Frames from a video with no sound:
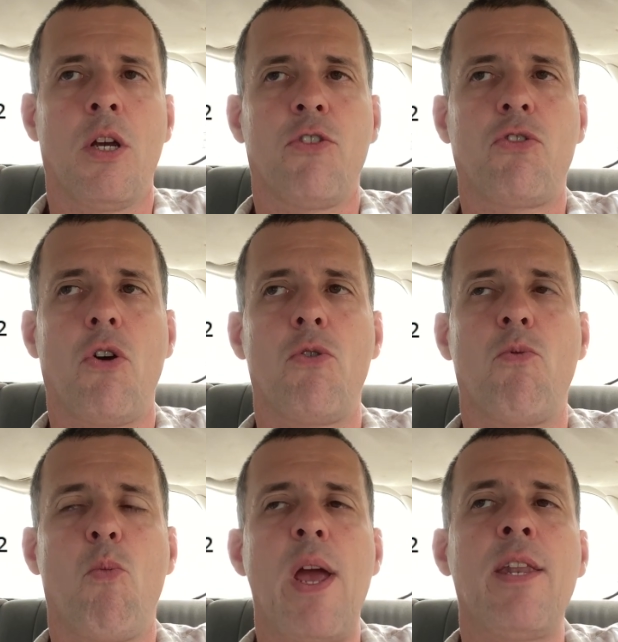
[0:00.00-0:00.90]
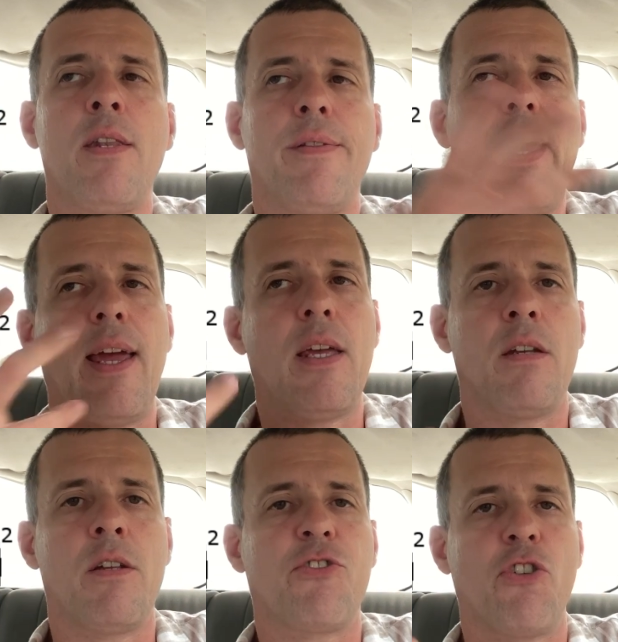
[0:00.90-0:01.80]
So when they're
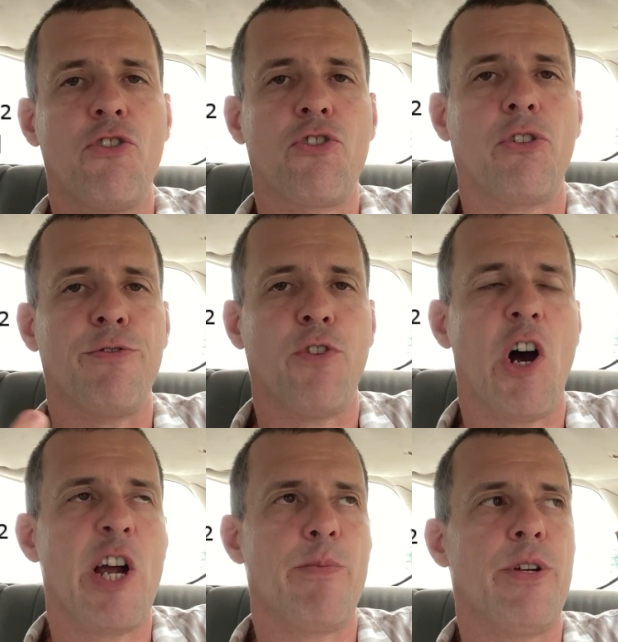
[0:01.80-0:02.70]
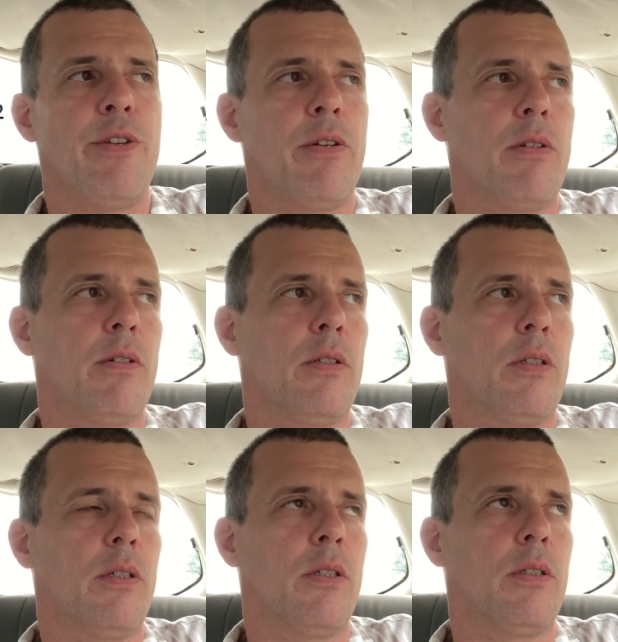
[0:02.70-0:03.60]
in a social environment,
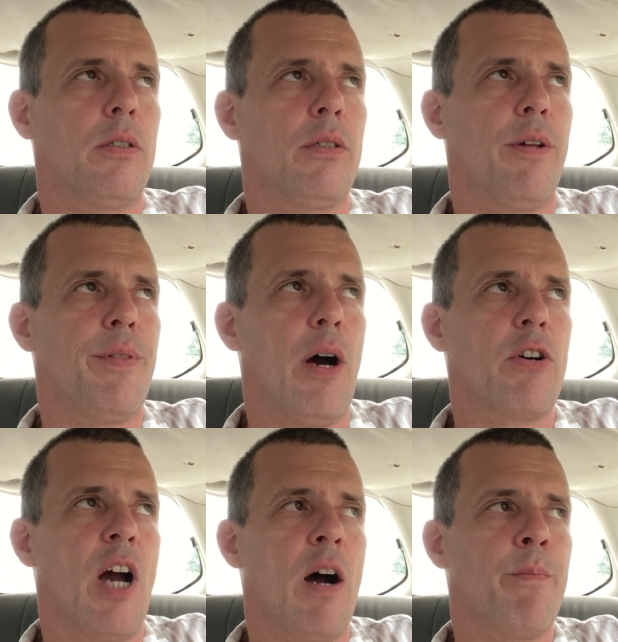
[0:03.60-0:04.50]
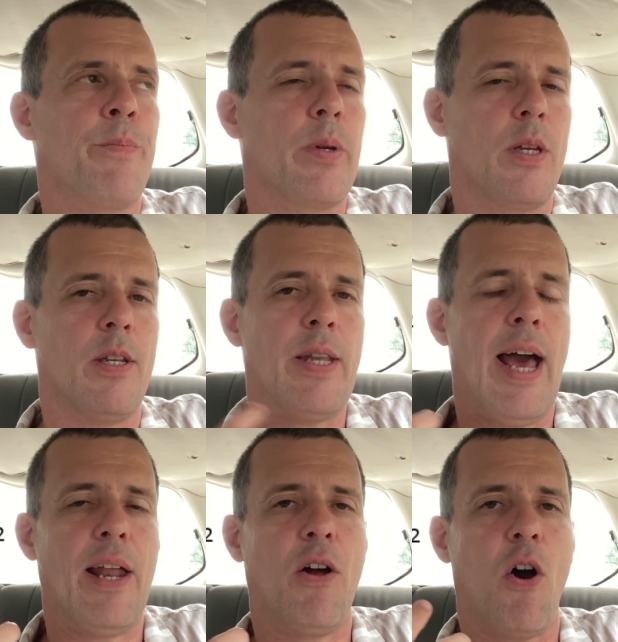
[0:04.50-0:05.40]
they'll come in
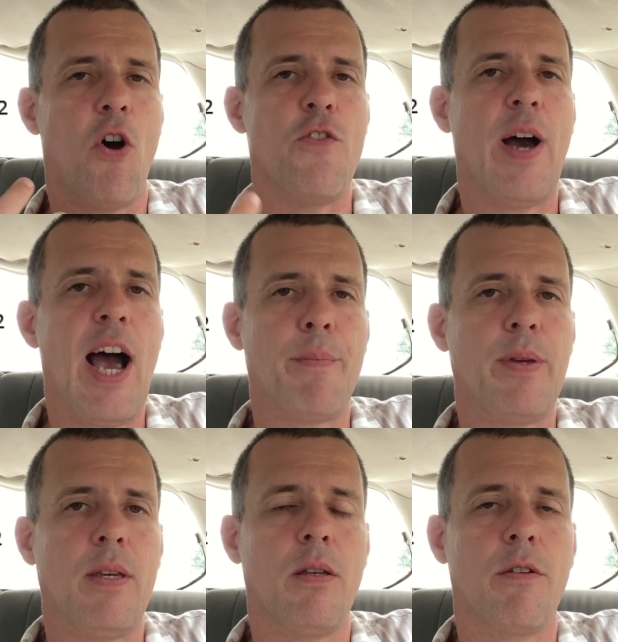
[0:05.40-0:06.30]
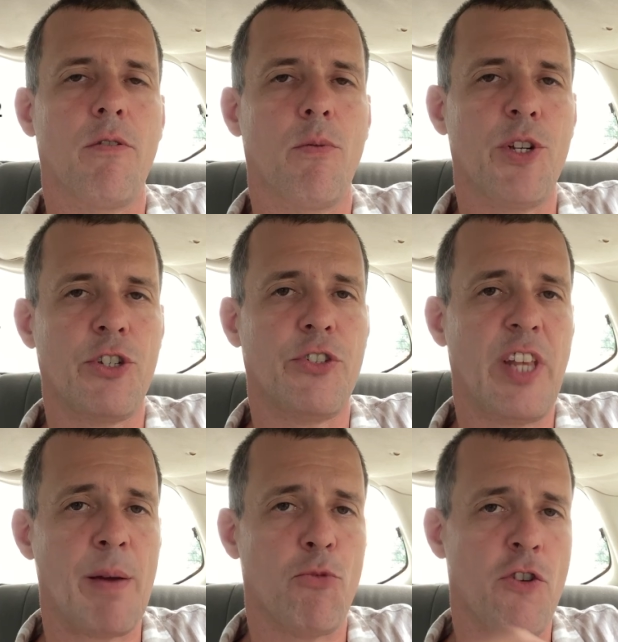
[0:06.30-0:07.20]
that over happy, which is
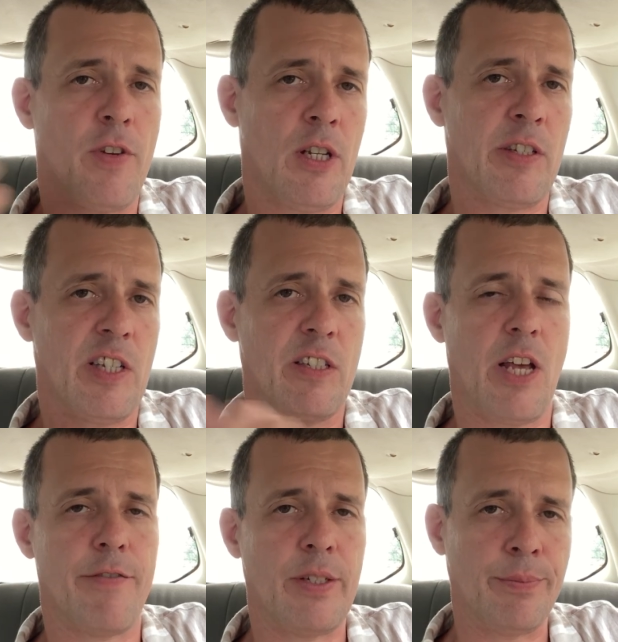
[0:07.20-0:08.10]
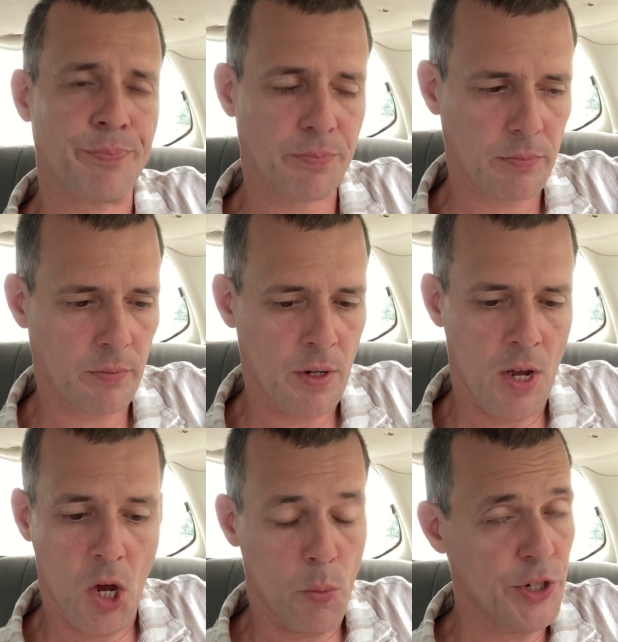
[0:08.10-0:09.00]
them moving into the 7,
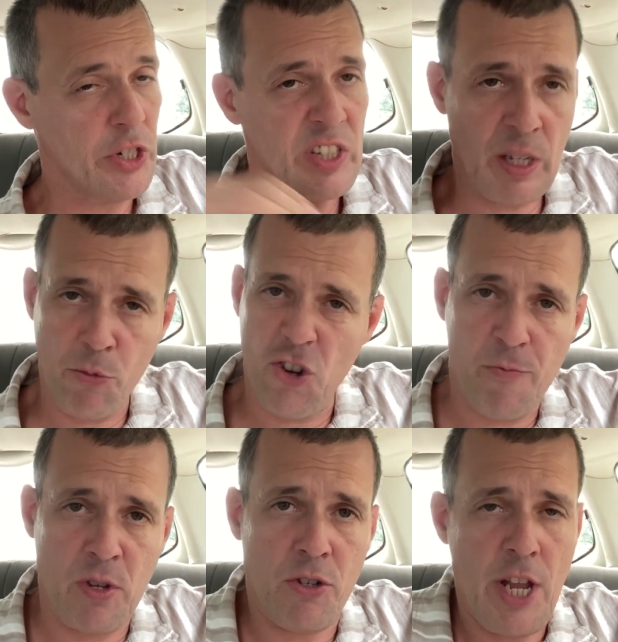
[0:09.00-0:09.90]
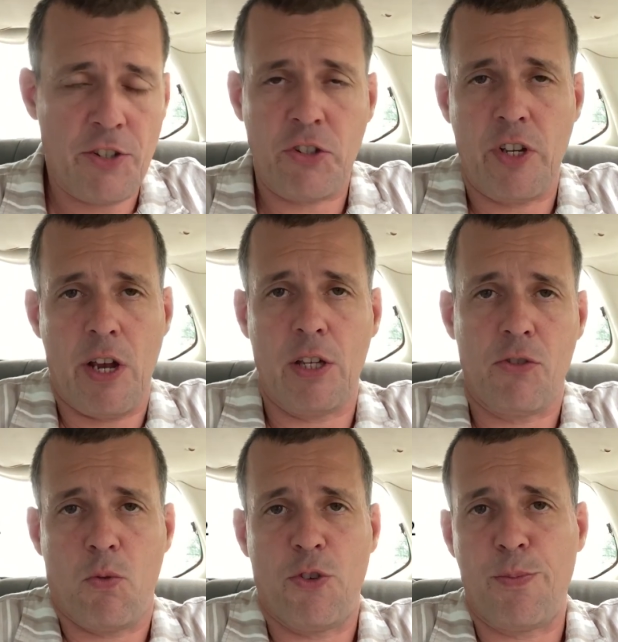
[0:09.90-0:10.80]
which isn't a movement necessarily
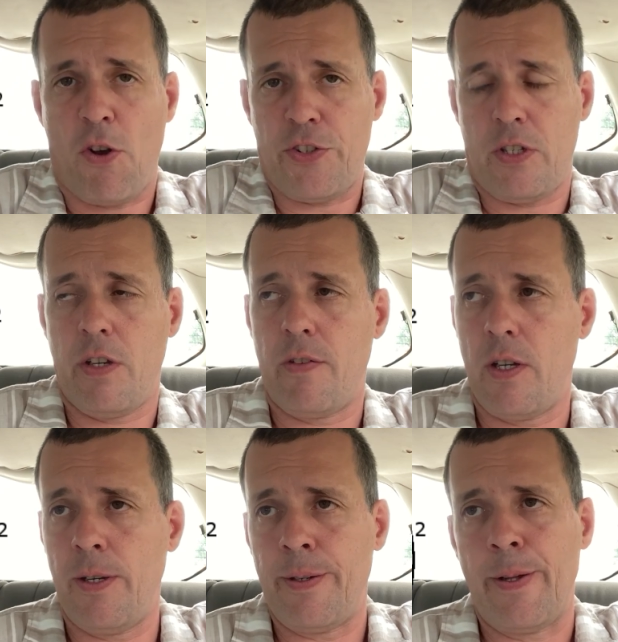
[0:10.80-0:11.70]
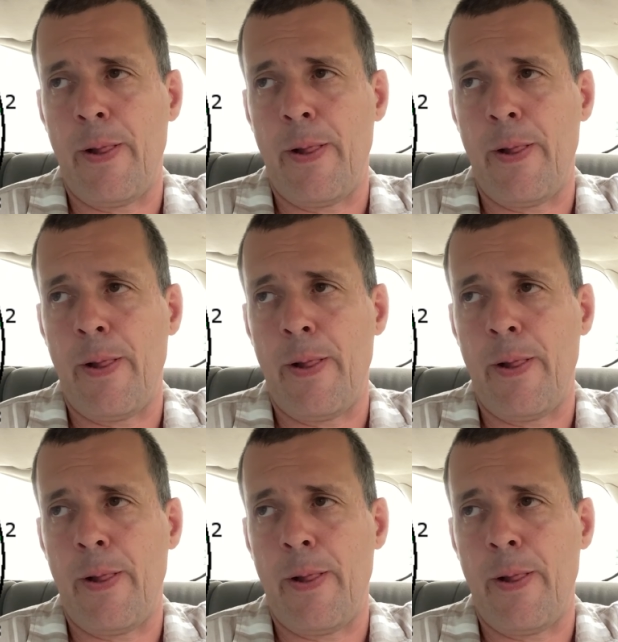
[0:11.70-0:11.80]
towards positivity.